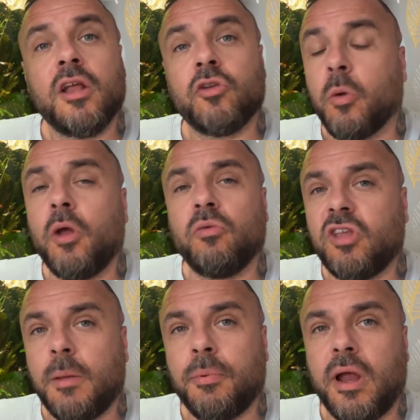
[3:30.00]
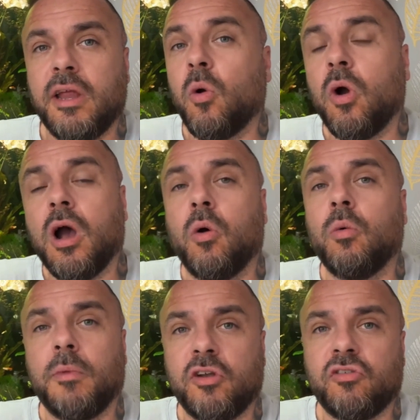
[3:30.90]
So I don't separate or cull
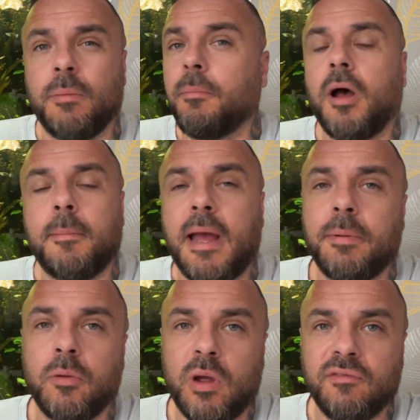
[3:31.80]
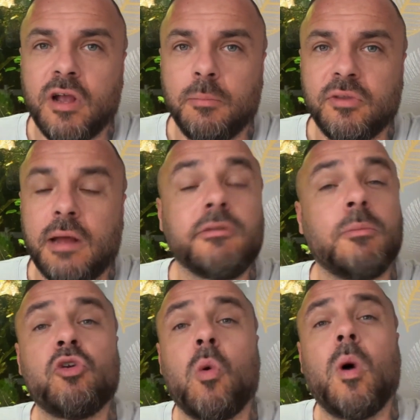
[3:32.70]
my shrimp. I'm happy with whatever comes out, and I'm
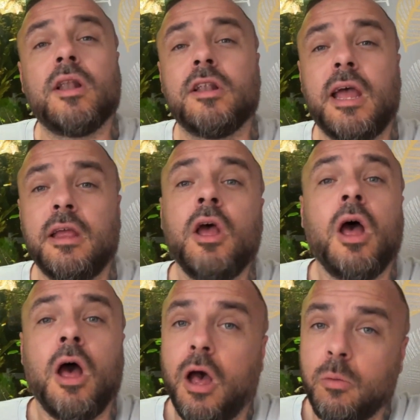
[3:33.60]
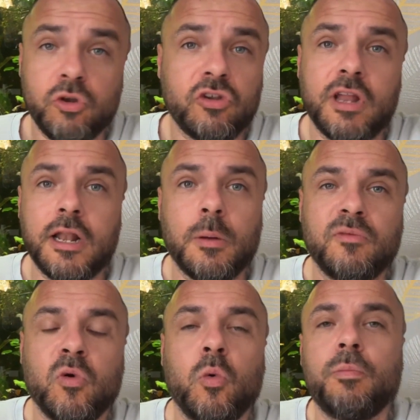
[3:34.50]
sure one day I will just end up
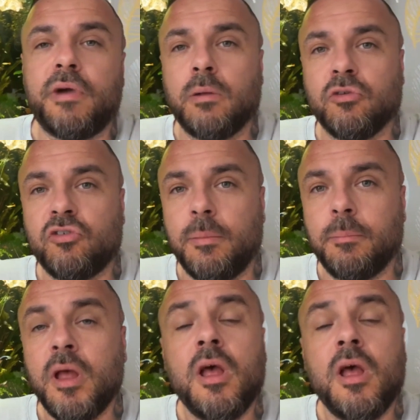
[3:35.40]
with all brown shrimp.